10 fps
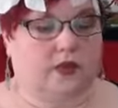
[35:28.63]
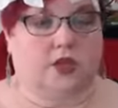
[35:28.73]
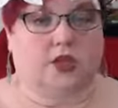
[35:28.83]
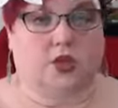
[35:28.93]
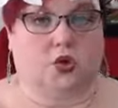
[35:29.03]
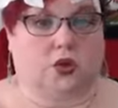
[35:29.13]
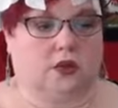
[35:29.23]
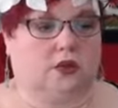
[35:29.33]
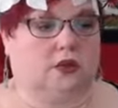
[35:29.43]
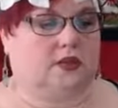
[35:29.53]

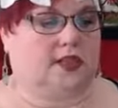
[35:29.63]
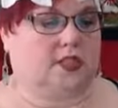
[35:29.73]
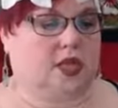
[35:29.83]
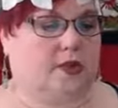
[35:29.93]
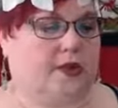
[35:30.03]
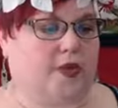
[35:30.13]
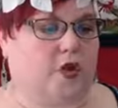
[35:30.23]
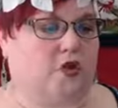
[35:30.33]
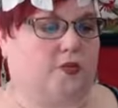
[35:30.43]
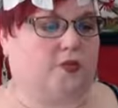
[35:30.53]
Yule. Let's talk about the
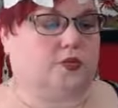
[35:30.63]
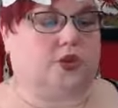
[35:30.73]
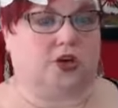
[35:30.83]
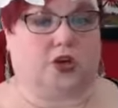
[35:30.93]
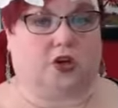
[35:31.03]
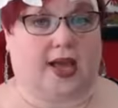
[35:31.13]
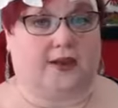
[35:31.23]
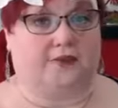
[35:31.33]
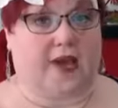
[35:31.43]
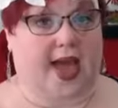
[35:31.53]
herbs. We're going to go kind
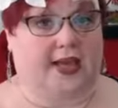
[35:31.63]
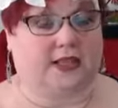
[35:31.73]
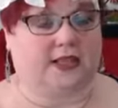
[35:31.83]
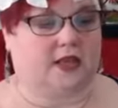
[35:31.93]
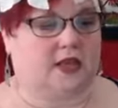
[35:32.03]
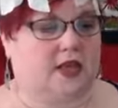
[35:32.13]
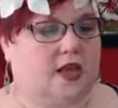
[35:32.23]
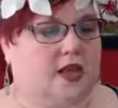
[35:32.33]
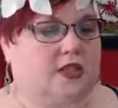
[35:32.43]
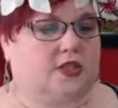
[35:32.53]
of fast.
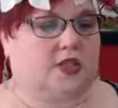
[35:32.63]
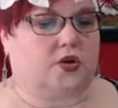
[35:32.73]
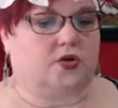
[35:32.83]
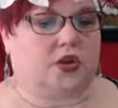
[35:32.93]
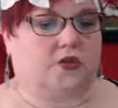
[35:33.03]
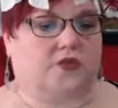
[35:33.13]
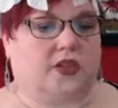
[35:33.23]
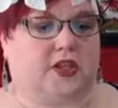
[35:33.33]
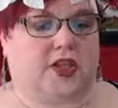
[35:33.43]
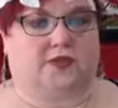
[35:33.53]
So don't feel
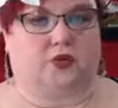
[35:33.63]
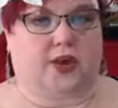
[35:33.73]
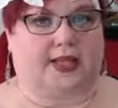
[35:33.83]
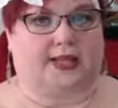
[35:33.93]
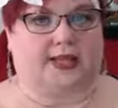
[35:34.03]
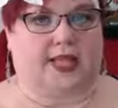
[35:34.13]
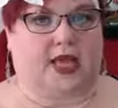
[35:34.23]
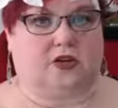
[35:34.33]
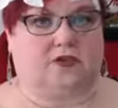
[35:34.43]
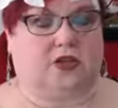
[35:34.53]
like you have to write this
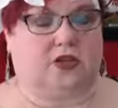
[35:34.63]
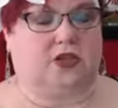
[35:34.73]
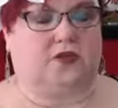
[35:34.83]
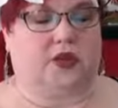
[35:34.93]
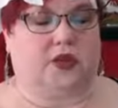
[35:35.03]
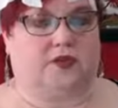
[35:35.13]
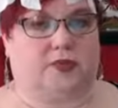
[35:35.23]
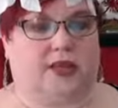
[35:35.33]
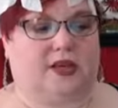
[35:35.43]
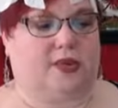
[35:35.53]
down if you if you don't have a
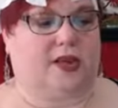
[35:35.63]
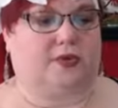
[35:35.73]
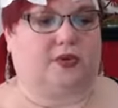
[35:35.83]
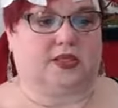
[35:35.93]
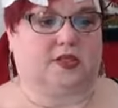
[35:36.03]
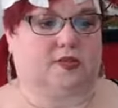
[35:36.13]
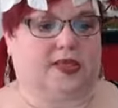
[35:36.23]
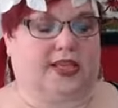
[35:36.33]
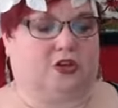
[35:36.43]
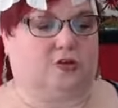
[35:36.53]
pen and paper because it'll
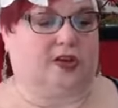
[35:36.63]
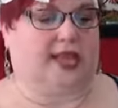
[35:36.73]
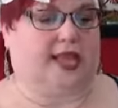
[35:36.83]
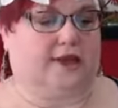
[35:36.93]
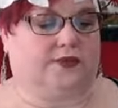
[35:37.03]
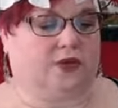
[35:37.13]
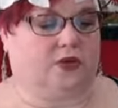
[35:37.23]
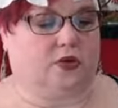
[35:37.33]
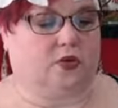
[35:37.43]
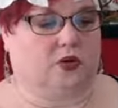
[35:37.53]
be in your PDF. So
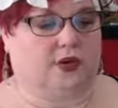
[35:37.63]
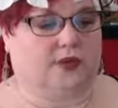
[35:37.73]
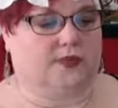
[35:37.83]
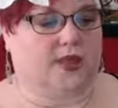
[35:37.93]
no worries.